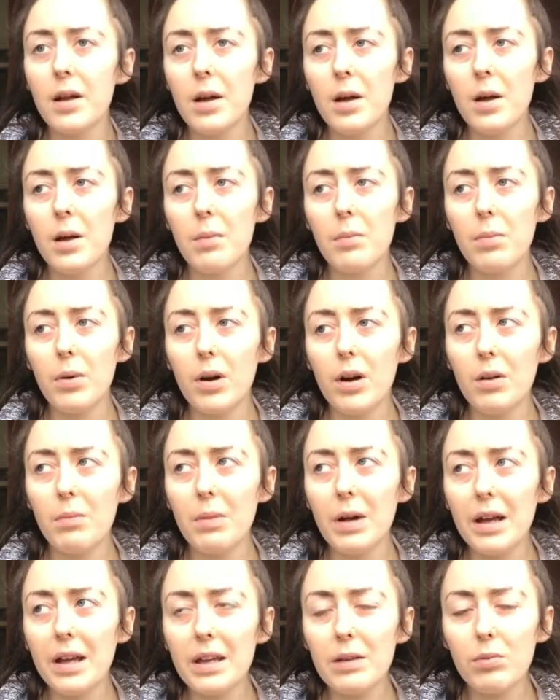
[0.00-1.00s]
But I'm
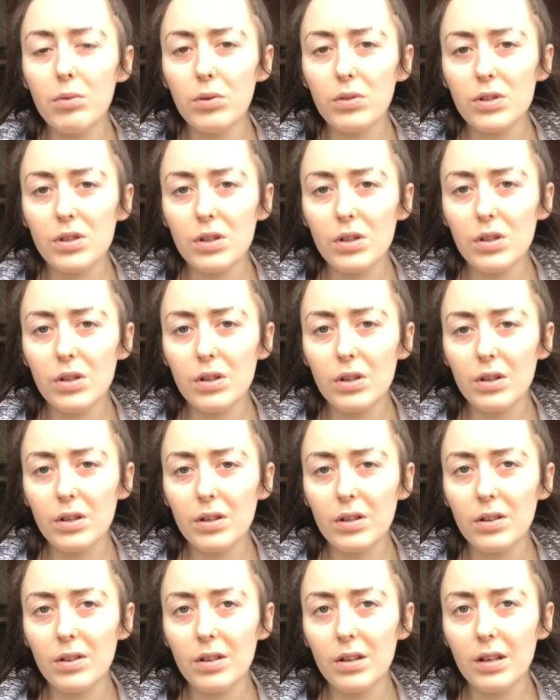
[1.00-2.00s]
able to
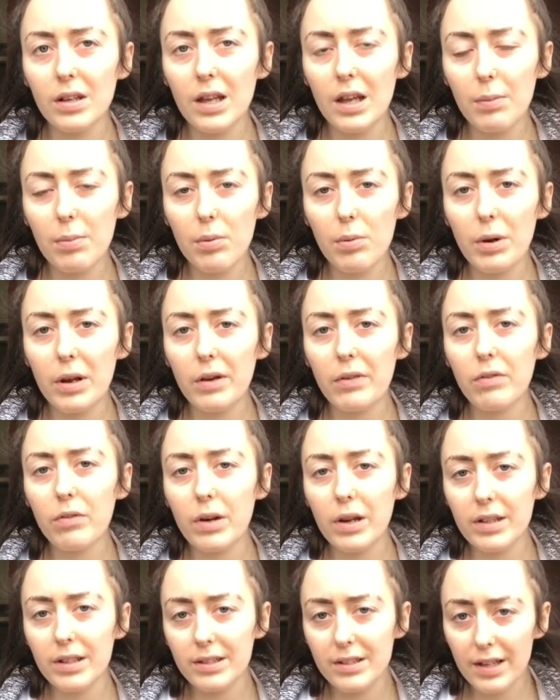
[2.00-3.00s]
keep awake throughout
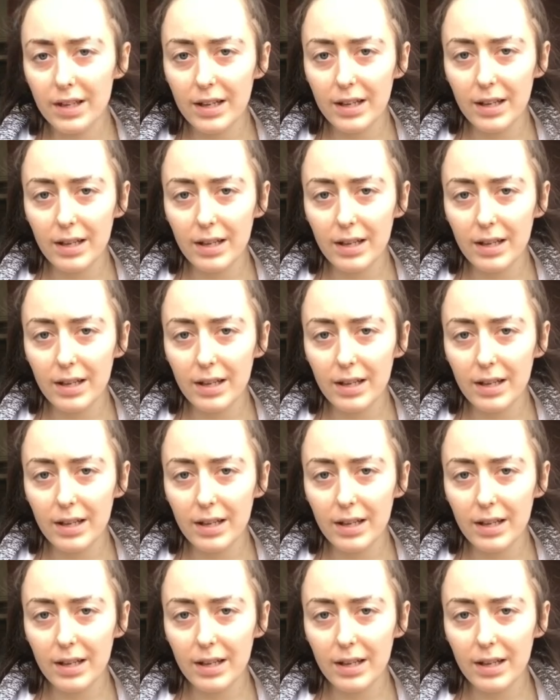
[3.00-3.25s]
the day.